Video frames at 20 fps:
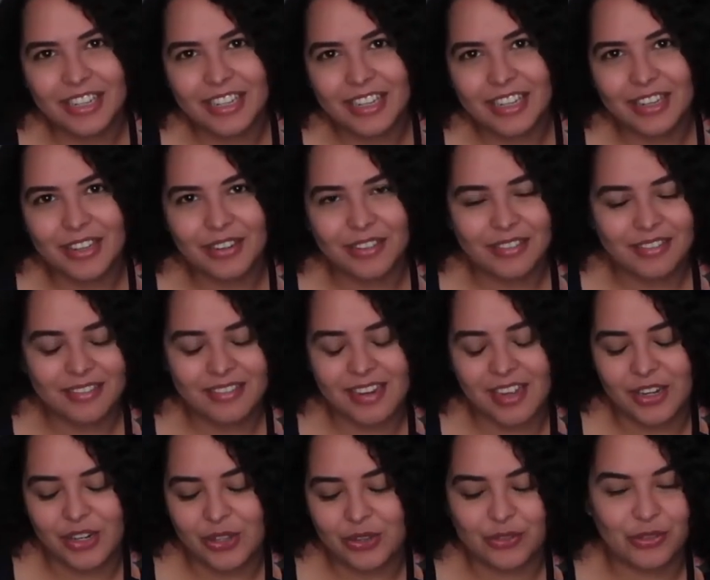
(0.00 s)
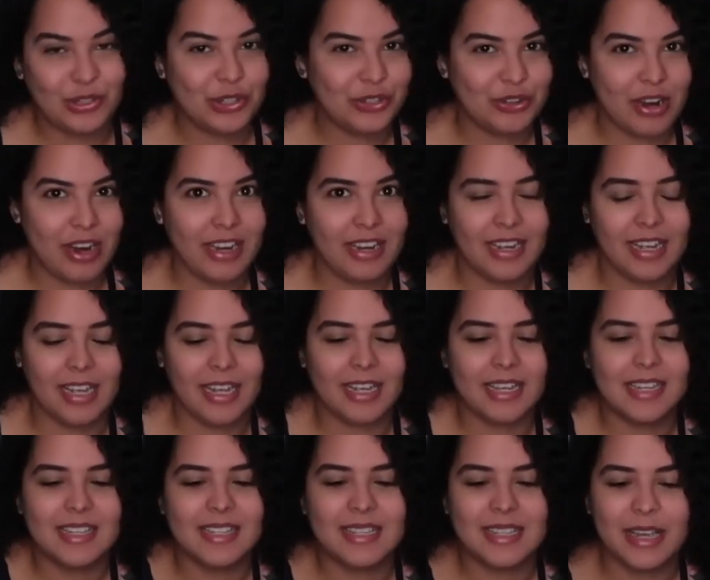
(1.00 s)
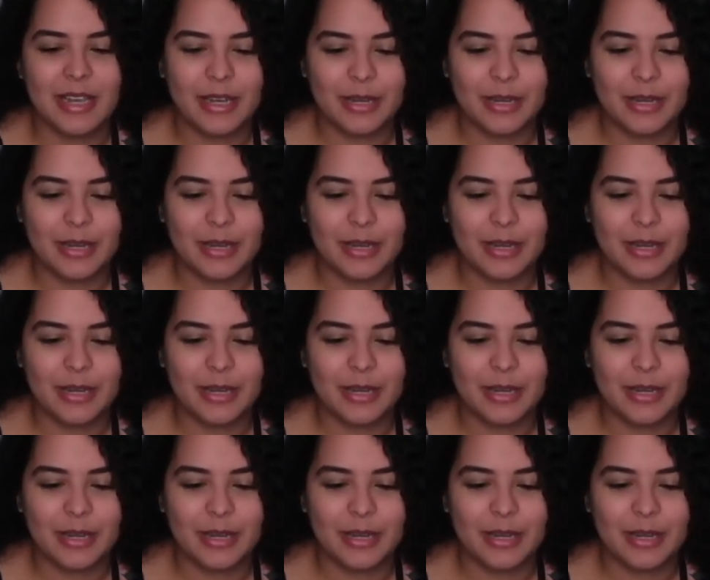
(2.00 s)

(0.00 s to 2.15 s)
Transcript: good on you for trying, I guess.